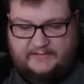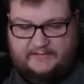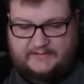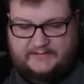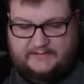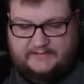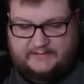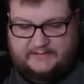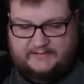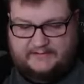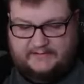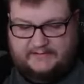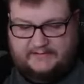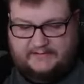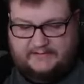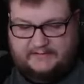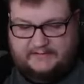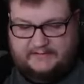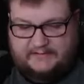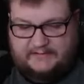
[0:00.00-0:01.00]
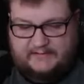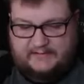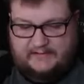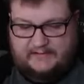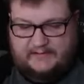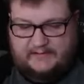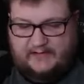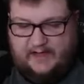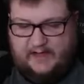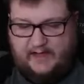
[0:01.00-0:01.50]
Let's see.
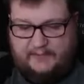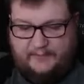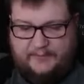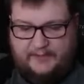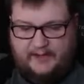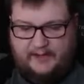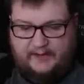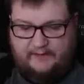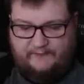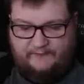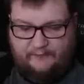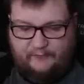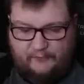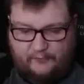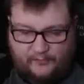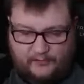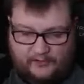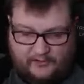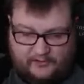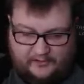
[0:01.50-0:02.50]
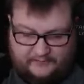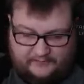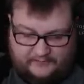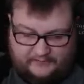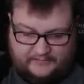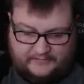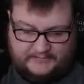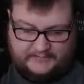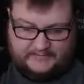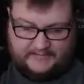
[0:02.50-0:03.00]
Oh, we got a full art.
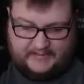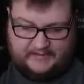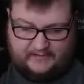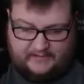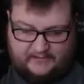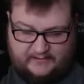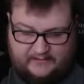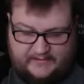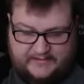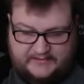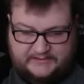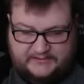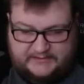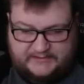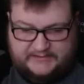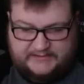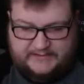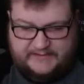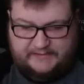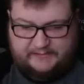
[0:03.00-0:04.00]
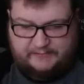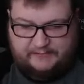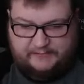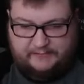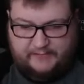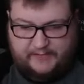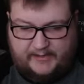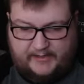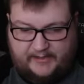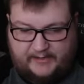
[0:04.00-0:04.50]
Is that that's our secret
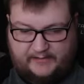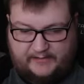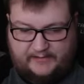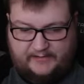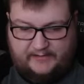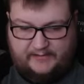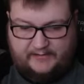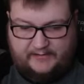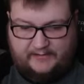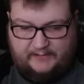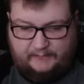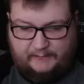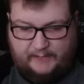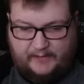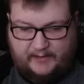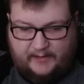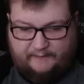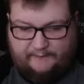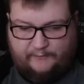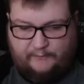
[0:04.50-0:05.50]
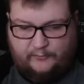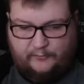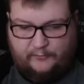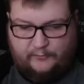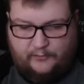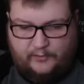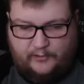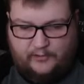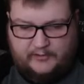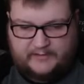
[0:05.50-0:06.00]
rare? We got a
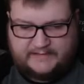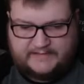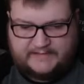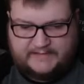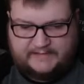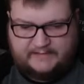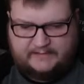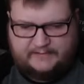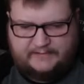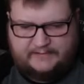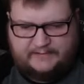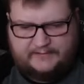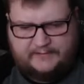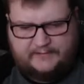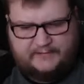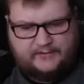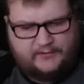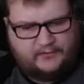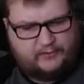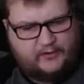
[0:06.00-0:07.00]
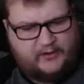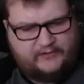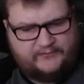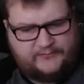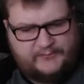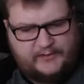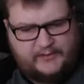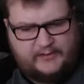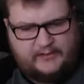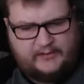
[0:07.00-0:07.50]
full art. Is that
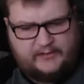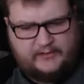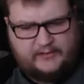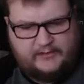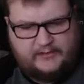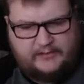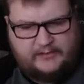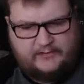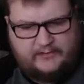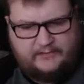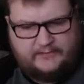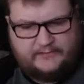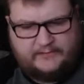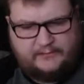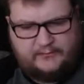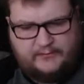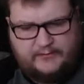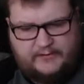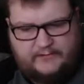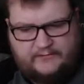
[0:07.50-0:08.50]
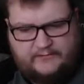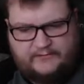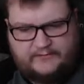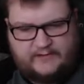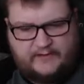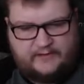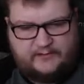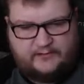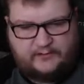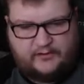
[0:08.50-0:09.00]
Necrozma? that who it is? Is
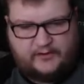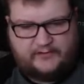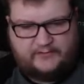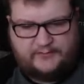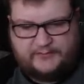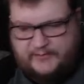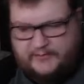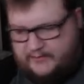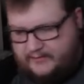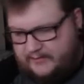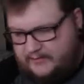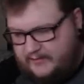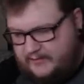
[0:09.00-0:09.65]
that Necrozma?